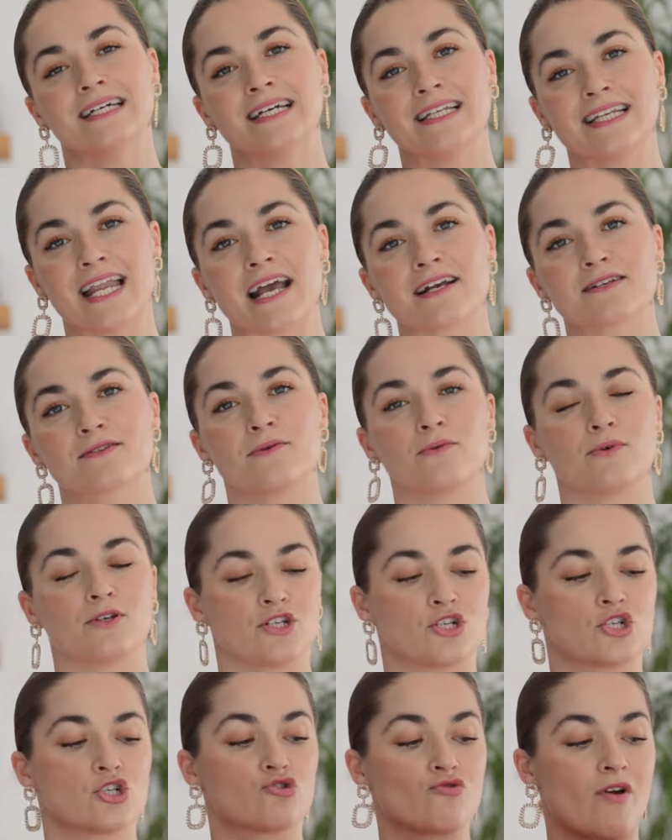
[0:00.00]
Next, we
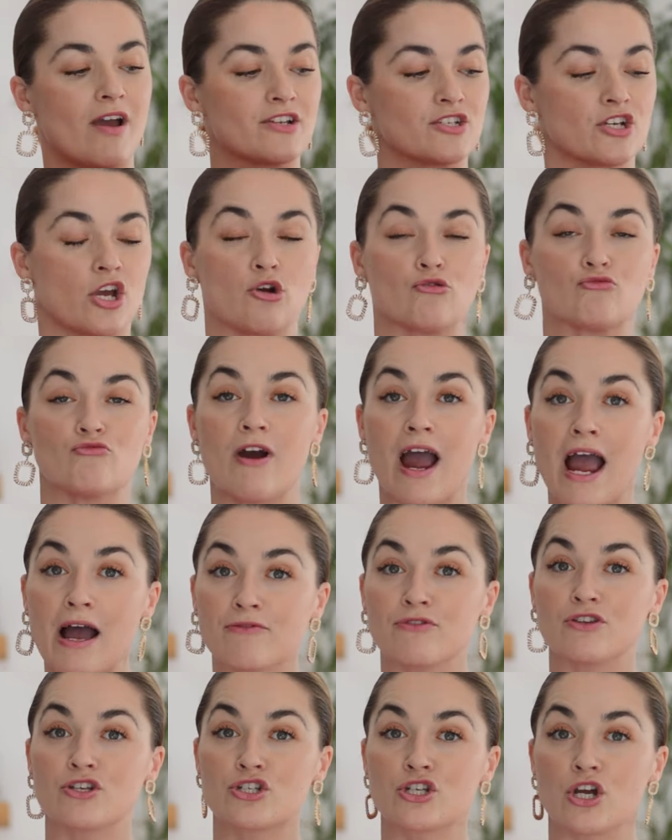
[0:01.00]
want to stretch
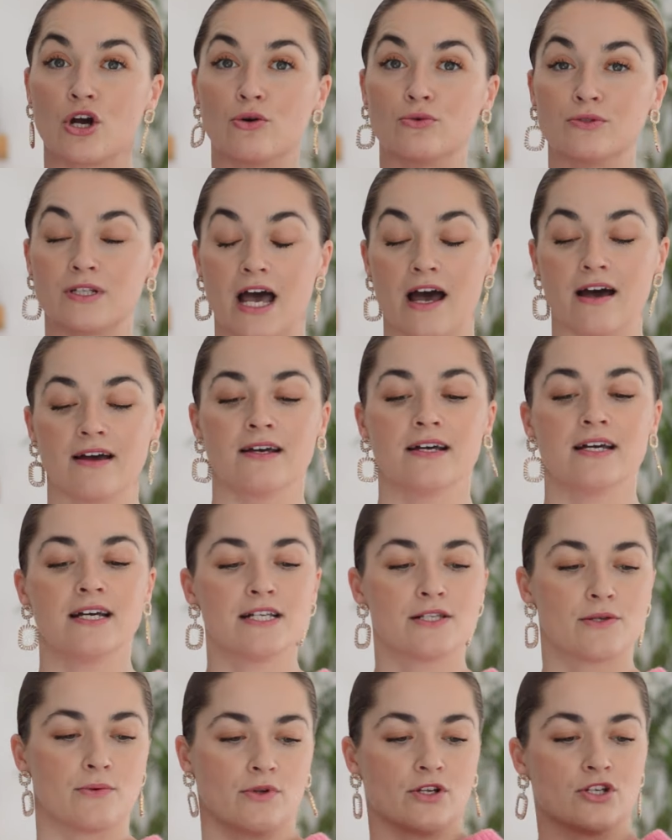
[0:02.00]
around the shoulder.
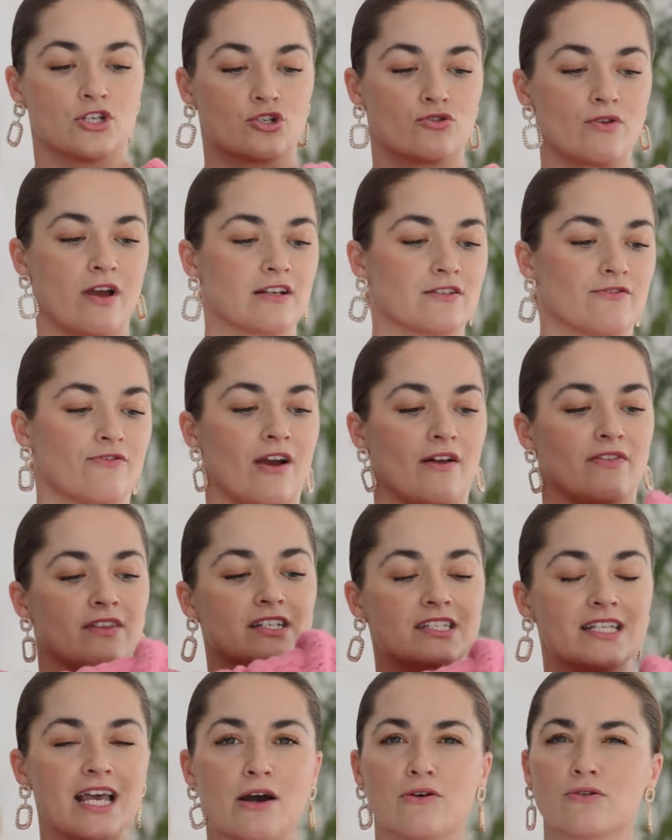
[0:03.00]
So we want to stretch around
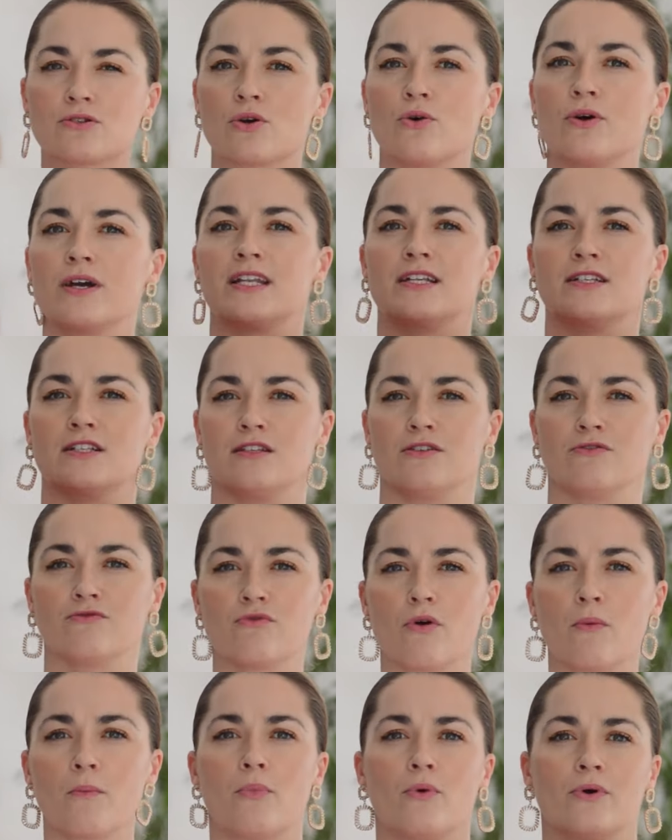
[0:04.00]
the deltoid into the
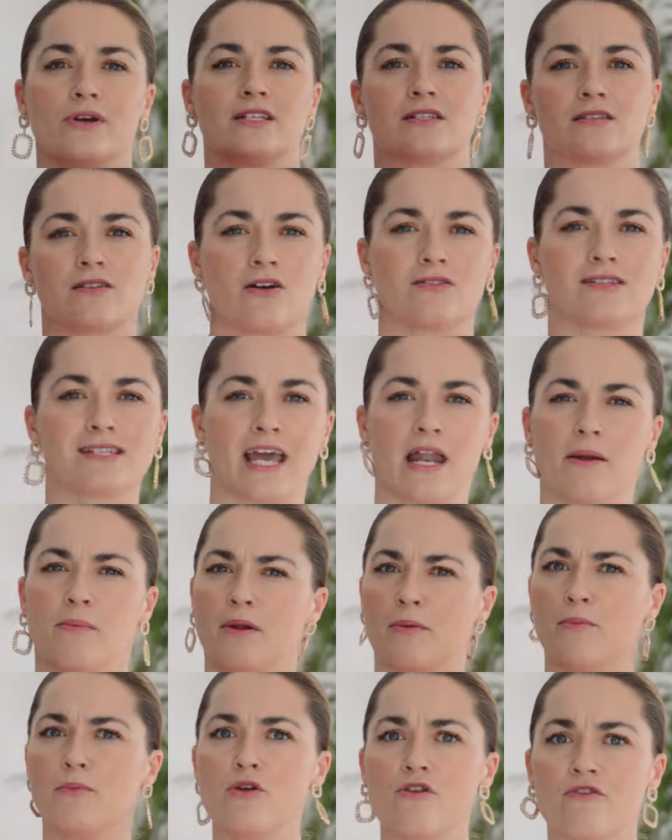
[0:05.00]
rhomboid, start to get a
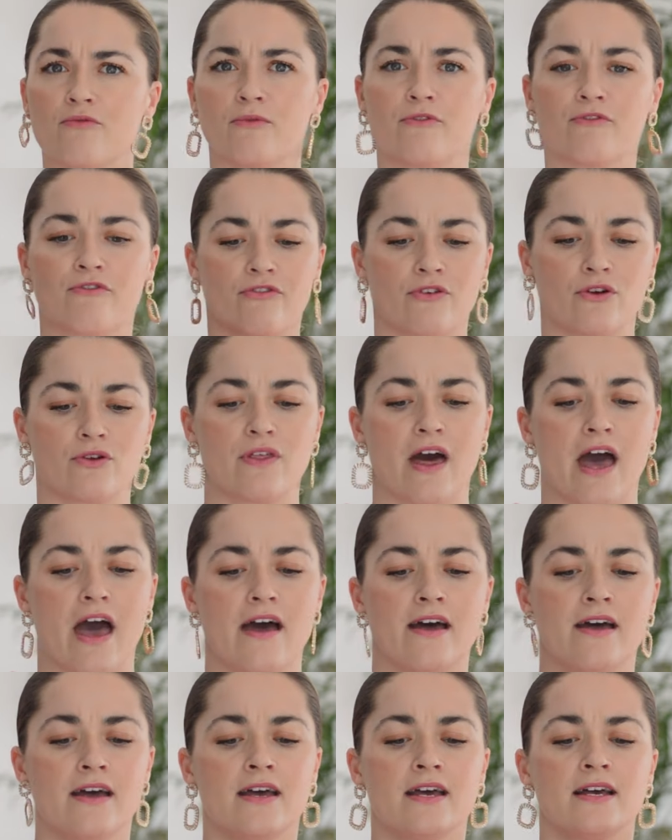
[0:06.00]
bit of movement through
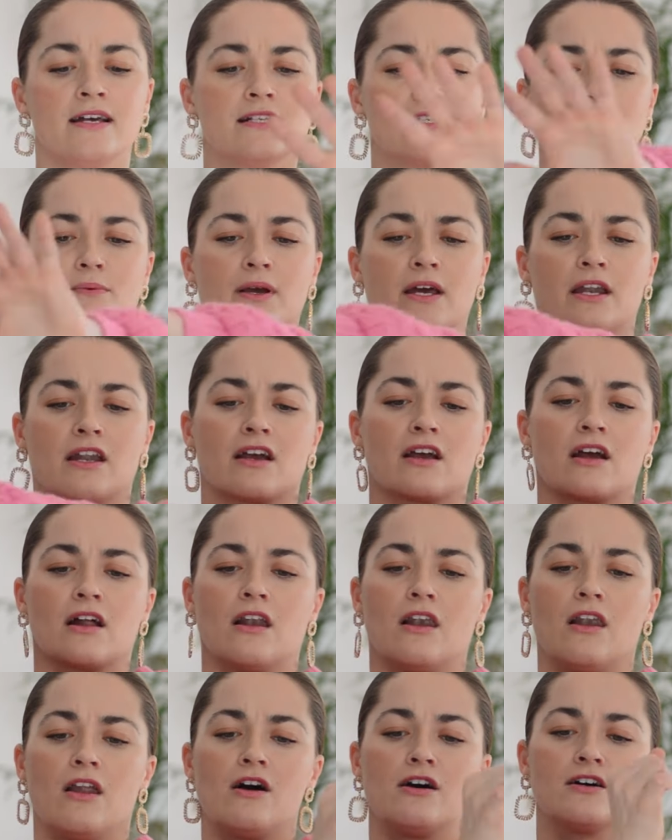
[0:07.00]
there. So we're going to
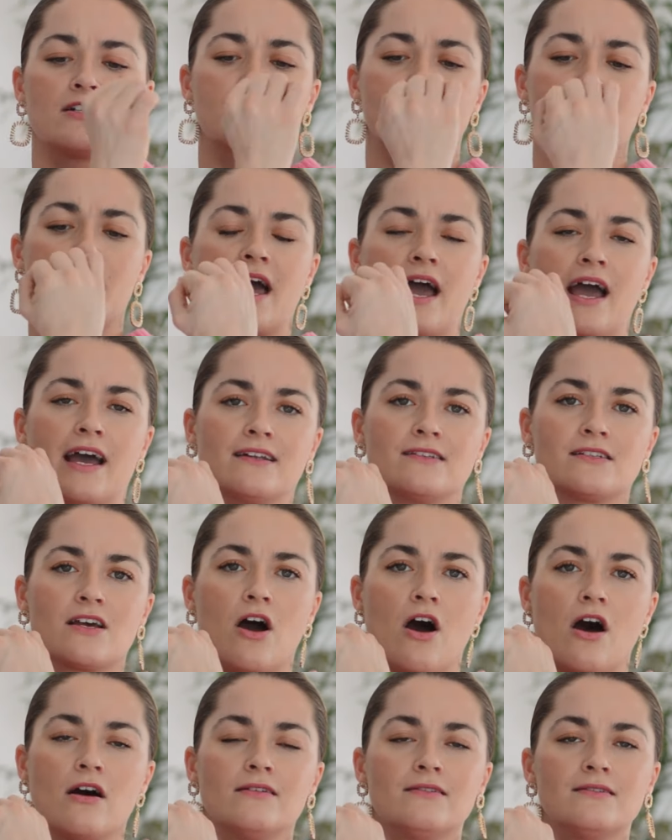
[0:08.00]
clasp the hand
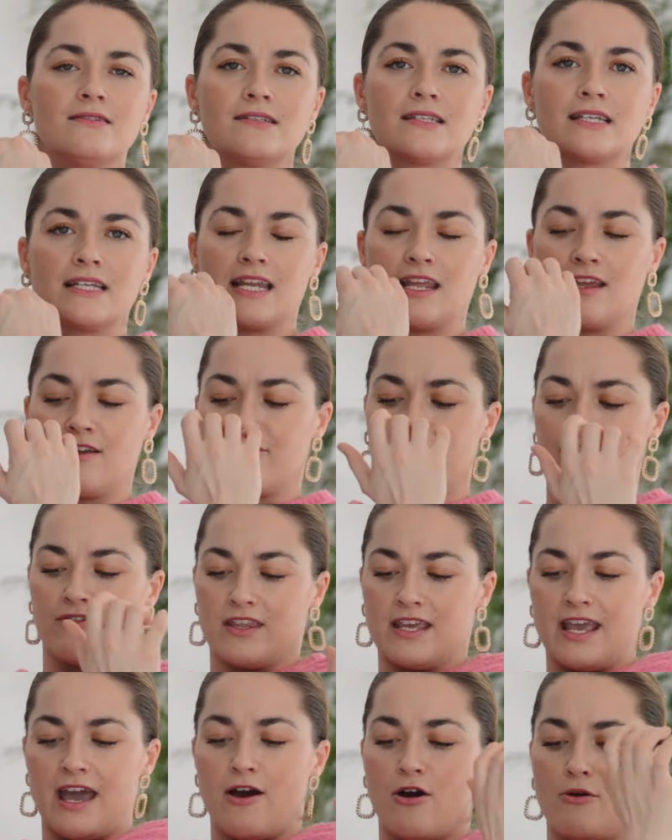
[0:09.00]
underneath
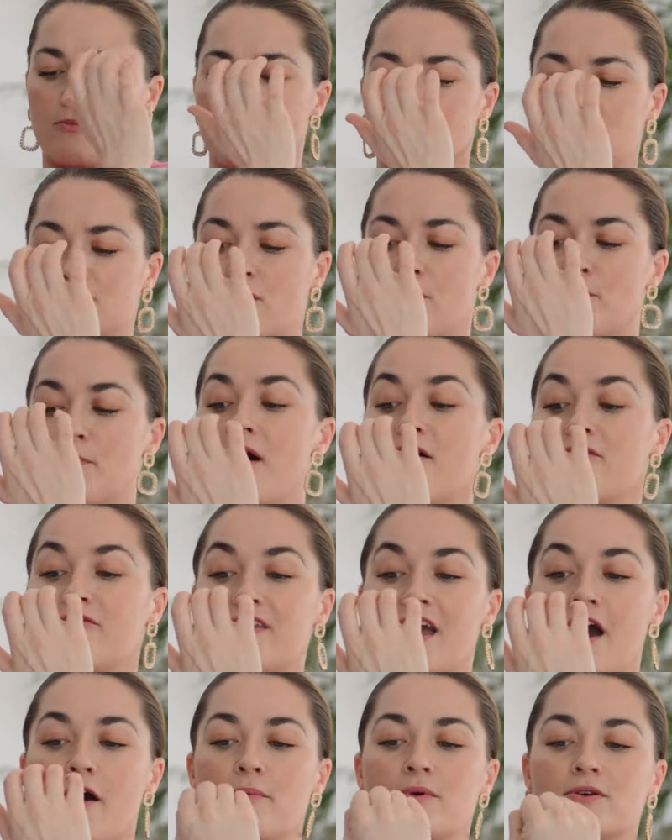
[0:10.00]
the elbow, so above
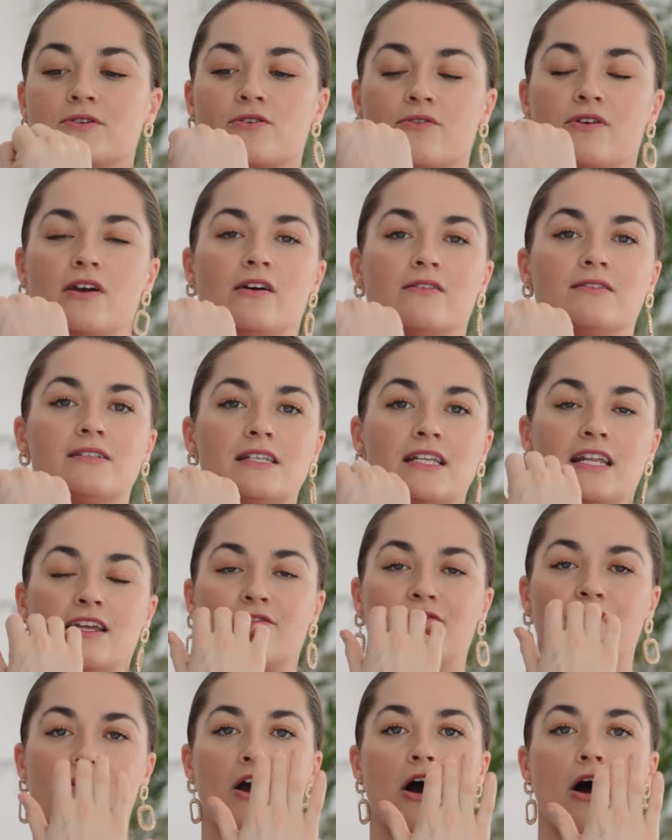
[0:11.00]
the elbow, sorry,
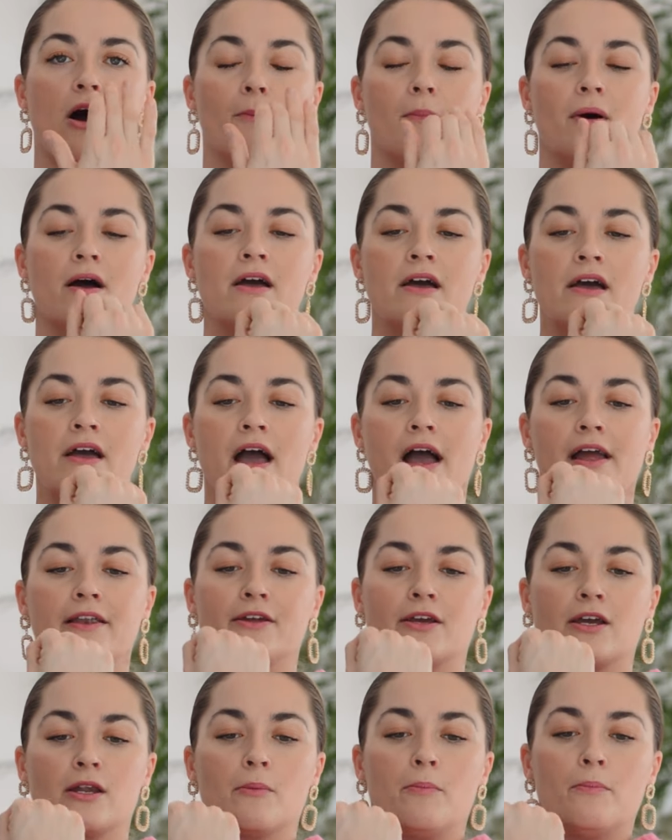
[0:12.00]
underneath the arm, and
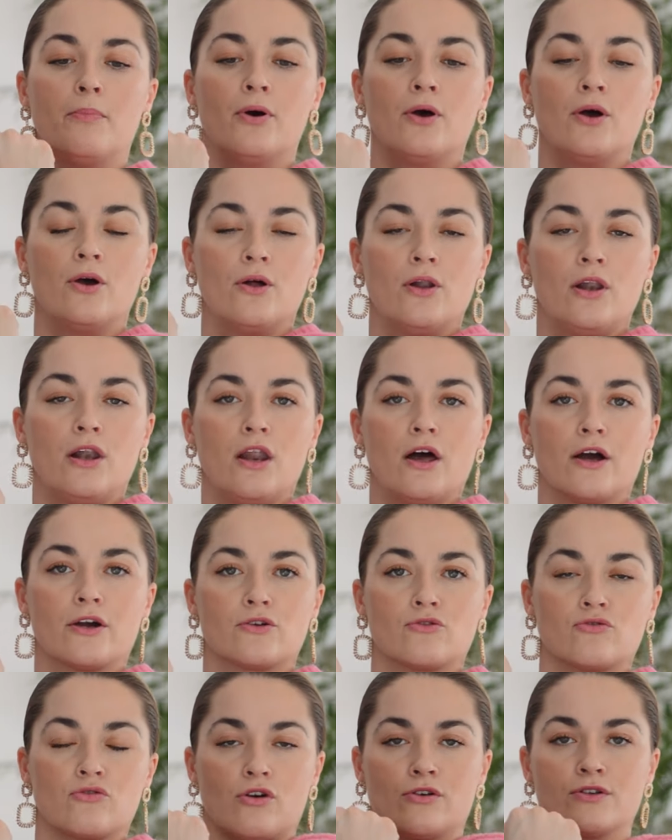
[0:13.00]
you're going to pull
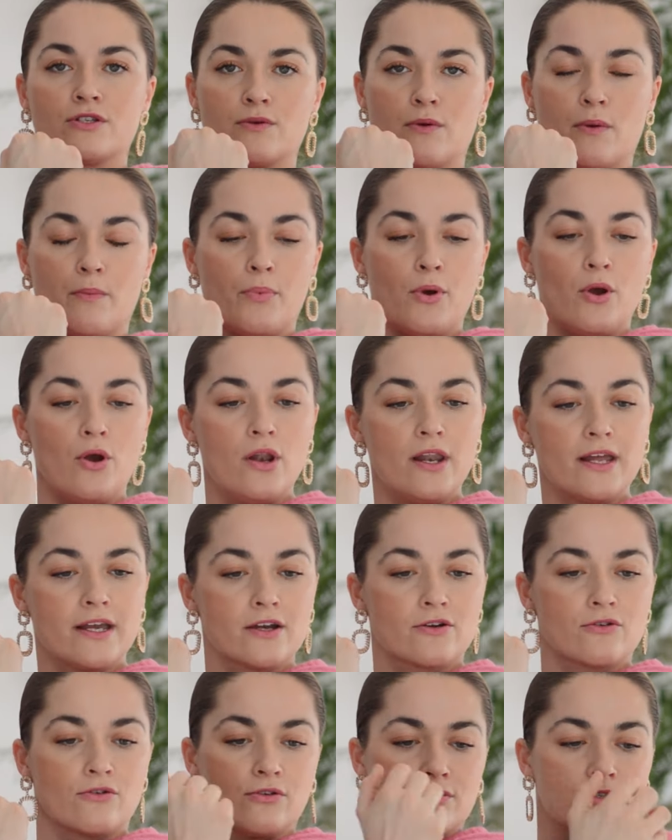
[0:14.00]
across. So we're pulling
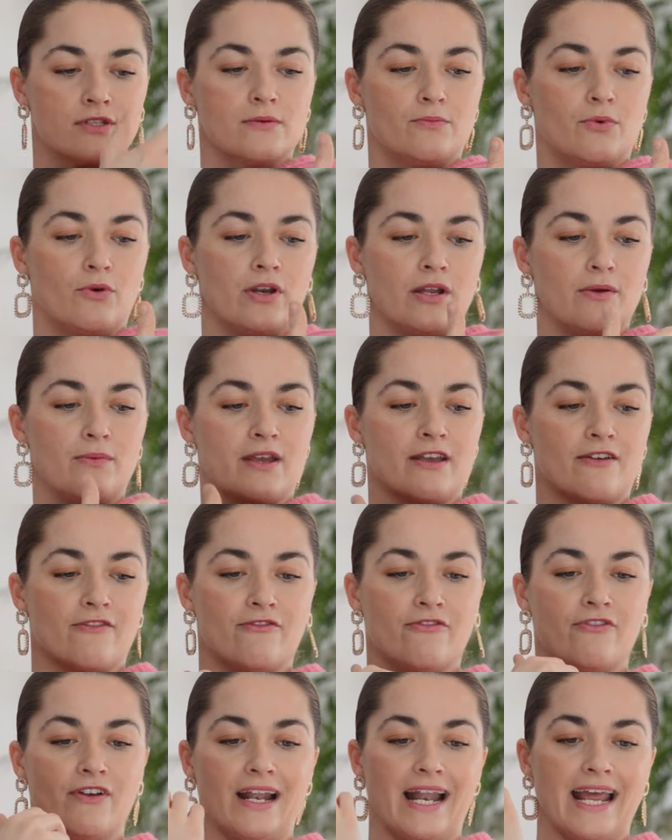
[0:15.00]
across the body. We
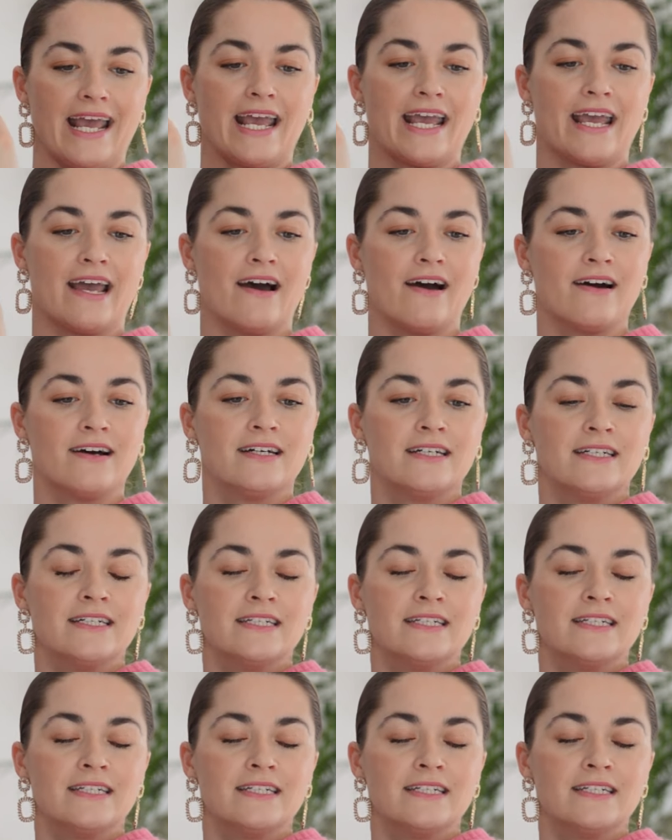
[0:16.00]
can feel it here.